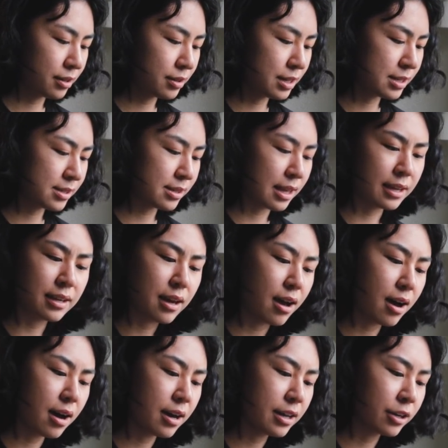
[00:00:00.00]
This like
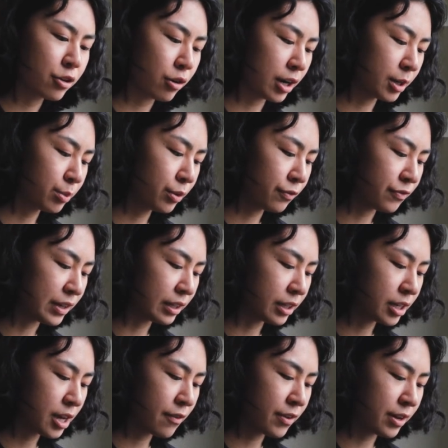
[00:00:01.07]
incredible
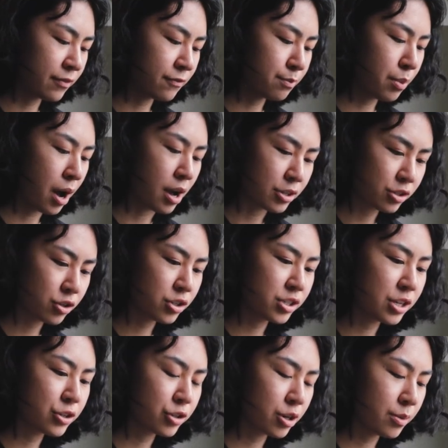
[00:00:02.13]
feeling of imposter
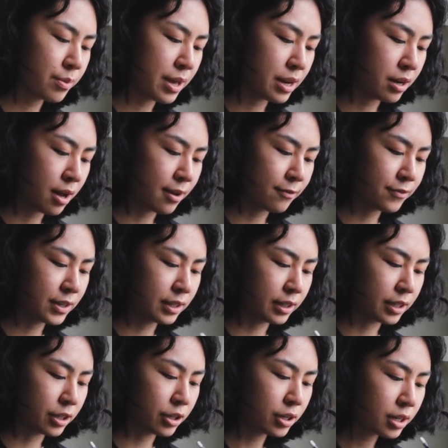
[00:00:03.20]
syndrome and not
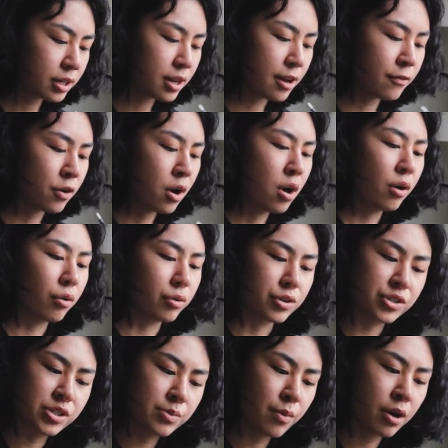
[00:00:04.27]
feeling good enough or
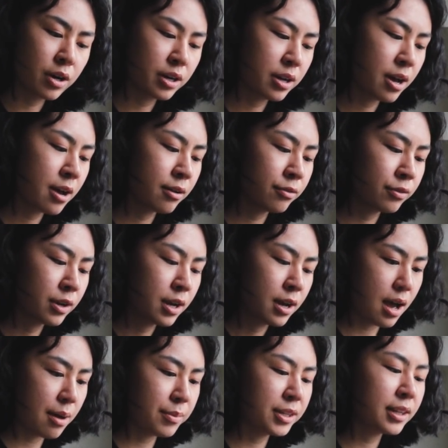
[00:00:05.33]
smart enough.
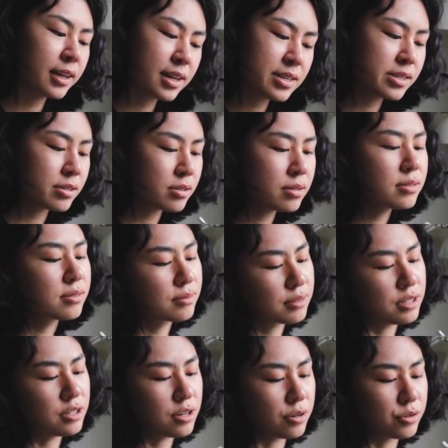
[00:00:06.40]
I mean, like I still,
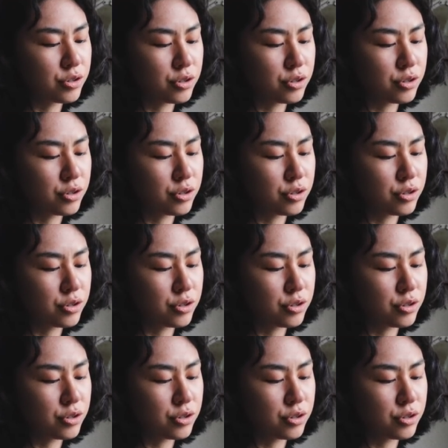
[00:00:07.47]
you know,